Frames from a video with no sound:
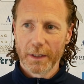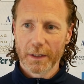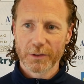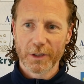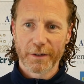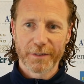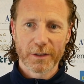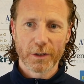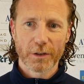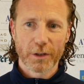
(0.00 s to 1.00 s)
I said, I think
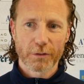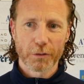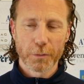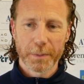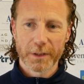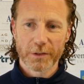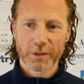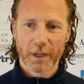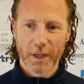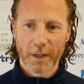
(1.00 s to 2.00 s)
the the group is
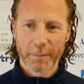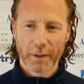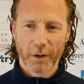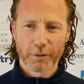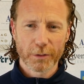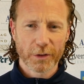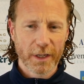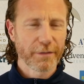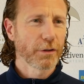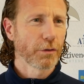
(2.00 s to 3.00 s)
um, a real
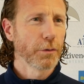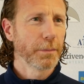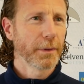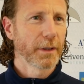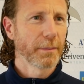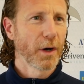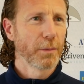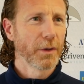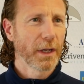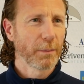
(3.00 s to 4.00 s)
together group at the
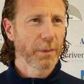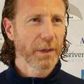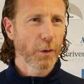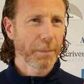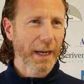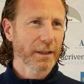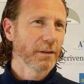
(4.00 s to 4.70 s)
moment. And when we look back at